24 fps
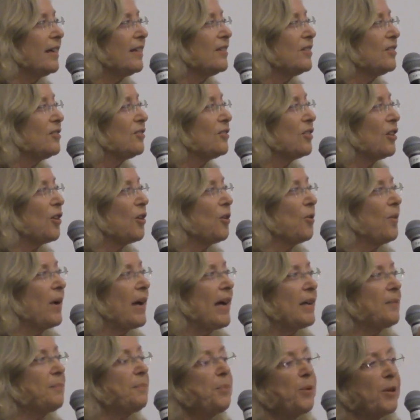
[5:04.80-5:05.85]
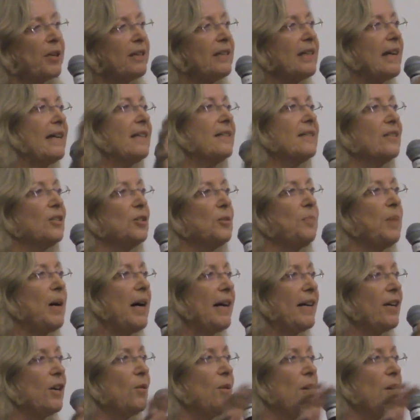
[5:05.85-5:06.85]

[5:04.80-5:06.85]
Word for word: so and put a nice little bio